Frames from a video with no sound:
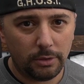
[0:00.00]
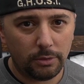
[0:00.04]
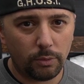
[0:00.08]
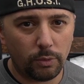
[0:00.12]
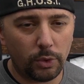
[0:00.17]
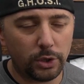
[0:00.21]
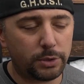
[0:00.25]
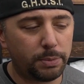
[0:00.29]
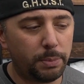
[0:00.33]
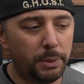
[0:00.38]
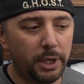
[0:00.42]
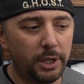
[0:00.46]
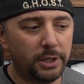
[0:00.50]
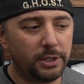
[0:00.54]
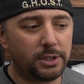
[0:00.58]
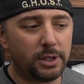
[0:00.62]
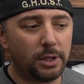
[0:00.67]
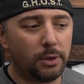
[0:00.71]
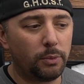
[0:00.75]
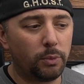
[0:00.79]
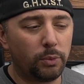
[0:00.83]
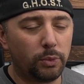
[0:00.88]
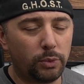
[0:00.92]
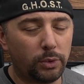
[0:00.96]
which means
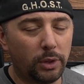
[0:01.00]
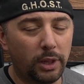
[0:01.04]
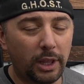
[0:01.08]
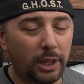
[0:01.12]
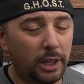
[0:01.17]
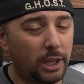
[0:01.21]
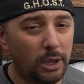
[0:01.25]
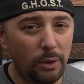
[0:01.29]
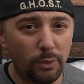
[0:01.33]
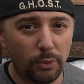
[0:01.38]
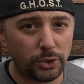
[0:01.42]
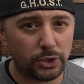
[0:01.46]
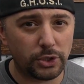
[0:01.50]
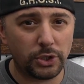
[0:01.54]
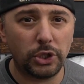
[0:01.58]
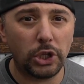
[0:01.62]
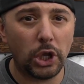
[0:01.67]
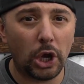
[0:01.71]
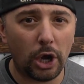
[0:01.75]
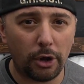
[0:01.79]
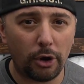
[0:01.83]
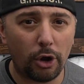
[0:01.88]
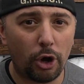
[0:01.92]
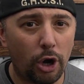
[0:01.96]
the heat was
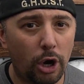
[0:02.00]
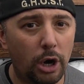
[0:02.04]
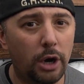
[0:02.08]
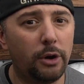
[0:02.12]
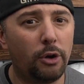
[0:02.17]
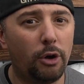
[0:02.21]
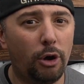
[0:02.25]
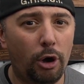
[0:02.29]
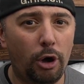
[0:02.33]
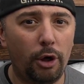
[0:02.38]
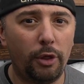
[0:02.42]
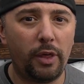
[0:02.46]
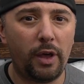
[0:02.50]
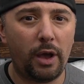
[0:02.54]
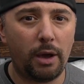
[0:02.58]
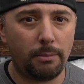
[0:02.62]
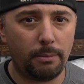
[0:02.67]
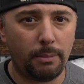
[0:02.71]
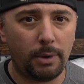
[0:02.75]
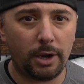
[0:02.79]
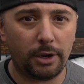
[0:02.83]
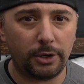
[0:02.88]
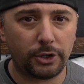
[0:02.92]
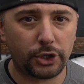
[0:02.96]
not on all that
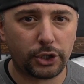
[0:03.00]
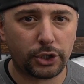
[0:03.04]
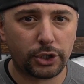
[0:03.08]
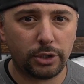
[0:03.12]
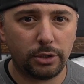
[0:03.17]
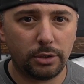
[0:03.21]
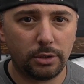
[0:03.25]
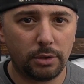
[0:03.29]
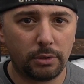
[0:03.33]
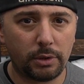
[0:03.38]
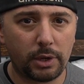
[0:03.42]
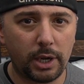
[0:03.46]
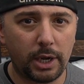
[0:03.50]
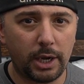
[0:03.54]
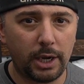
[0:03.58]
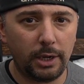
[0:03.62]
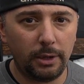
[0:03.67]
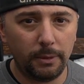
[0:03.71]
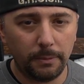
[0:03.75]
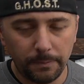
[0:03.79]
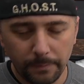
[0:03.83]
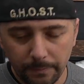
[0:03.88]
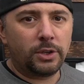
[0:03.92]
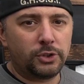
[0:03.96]
much,
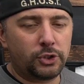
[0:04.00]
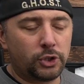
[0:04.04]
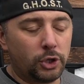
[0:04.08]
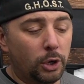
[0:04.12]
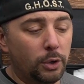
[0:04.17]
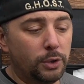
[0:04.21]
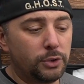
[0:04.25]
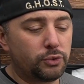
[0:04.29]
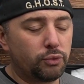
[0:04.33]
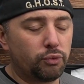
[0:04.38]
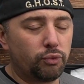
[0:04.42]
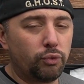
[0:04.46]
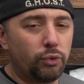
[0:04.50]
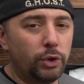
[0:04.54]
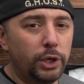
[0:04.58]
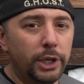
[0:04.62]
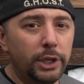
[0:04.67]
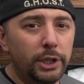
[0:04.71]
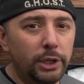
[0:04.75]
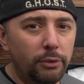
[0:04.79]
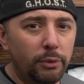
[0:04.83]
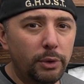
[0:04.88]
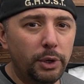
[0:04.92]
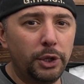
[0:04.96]
okay? So it's
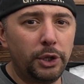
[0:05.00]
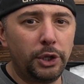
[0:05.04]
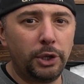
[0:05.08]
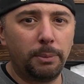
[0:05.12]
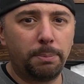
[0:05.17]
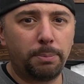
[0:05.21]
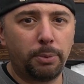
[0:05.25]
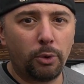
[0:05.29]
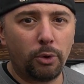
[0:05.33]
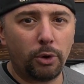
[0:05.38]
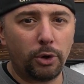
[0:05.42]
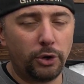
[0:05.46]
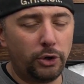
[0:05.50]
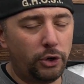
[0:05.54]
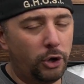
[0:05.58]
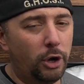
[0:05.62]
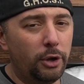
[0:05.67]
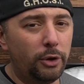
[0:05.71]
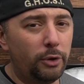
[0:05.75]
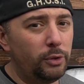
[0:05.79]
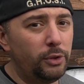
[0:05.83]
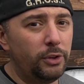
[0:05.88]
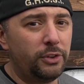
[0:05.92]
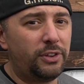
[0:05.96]
really, really important
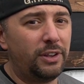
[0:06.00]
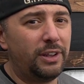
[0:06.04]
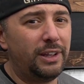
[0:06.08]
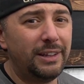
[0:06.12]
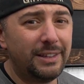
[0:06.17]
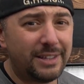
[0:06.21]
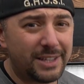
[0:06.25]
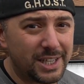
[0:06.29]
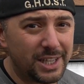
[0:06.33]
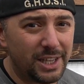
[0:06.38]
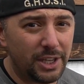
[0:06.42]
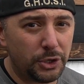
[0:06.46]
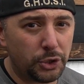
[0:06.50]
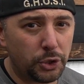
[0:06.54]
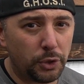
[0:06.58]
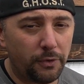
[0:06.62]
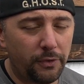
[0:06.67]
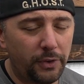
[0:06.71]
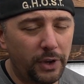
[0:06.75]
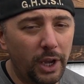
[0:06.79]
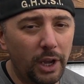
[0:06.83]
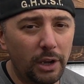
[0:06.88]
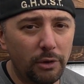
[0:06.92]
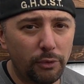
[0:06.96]
not only to insulate your
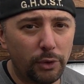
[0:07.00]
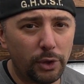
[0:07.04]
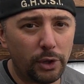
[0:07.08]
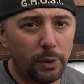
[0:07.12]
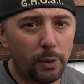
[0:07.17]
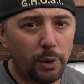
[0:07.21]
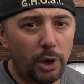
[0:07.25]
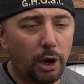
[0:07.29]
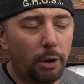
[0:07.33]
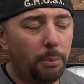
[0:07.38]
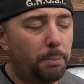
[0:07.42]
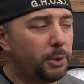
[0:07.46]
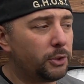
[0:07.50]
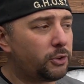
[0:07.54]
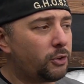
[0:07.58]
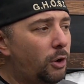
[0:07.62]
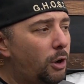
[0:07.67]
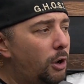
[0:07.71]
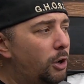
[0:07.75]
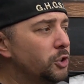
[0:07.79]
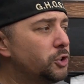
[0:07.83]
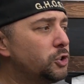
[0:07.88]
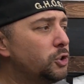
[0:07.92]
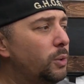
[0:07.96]
van really well, but to
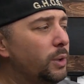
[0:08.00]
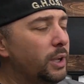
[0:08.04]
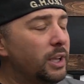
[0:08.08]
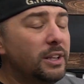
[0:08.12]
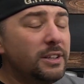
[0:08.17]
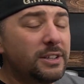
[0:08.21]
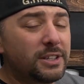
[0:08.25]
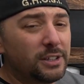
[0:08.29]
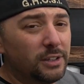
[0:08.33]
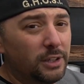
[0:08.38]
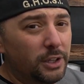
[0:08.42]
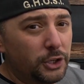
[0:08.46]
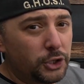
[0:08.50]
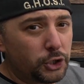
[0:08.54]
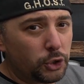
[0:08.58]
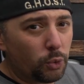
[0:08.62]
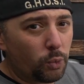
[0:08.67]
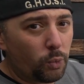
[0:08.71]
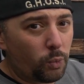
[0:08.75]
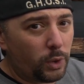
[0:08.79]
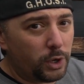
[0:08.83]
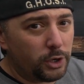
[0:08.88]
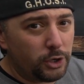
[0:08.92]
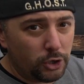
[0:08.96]
also insulate your
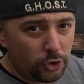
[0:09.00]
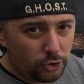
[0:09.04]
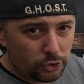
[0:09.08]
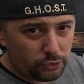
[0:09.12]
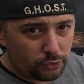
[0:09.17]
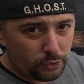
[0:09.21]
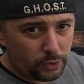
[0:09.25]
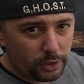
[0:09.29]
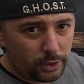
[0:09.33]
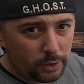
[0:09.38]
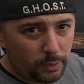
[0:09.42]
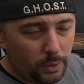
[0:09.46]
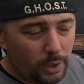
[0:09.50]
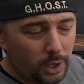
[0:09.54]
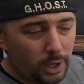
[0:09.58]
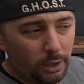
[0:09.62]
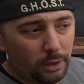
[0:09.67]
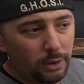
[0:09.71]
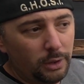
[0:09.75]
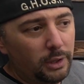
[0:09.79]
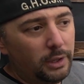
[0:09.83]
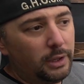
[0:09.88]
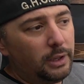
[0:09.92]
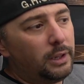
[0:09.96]
windows really
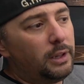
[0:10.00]
well.